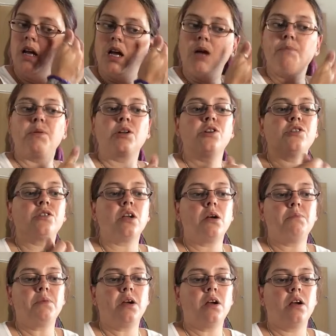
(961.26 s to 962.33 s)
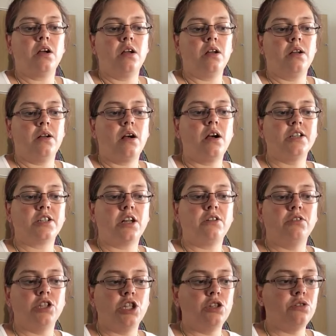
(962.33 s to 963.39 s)
and because I'm a, uh, I
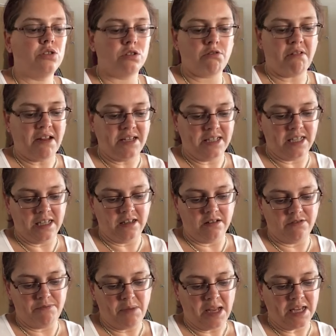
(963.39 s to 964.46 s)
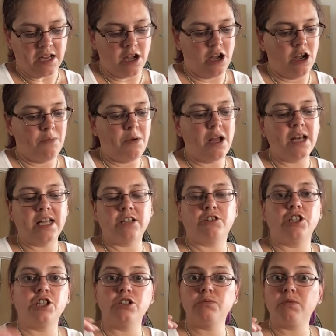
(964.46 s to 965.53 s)
don't use a great deal of makeup, I
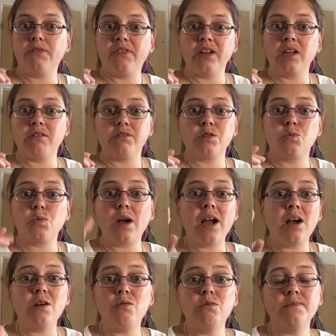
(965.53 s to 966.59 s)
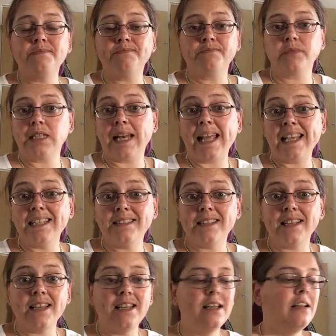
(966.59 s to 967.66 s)
literally use my finger as well.
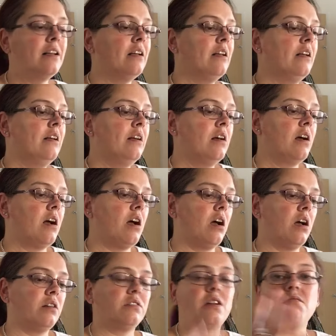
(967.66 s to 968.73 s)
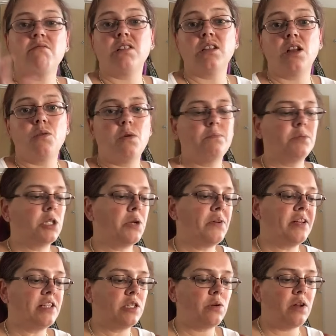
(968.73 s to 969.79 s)
Lazy. I uh, don't really know what I'm
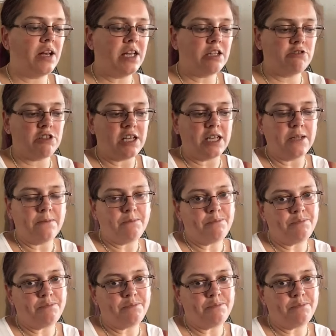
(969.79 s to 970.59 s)
doing. So I literally